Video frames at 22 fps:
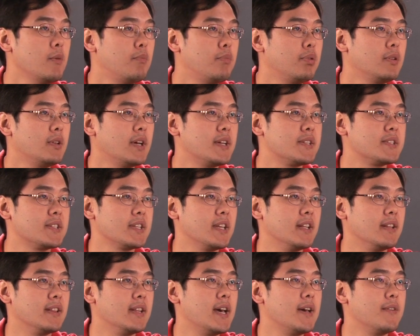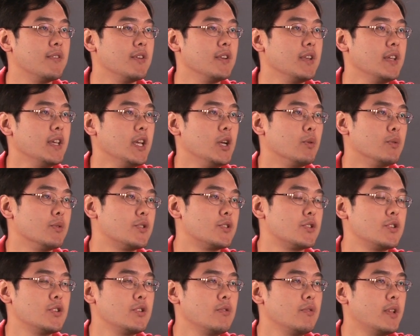plus 11
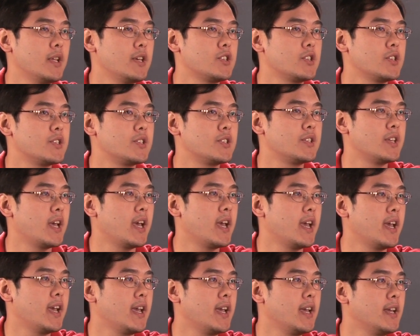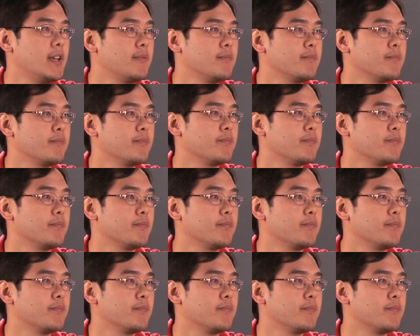equals 2 let's just say,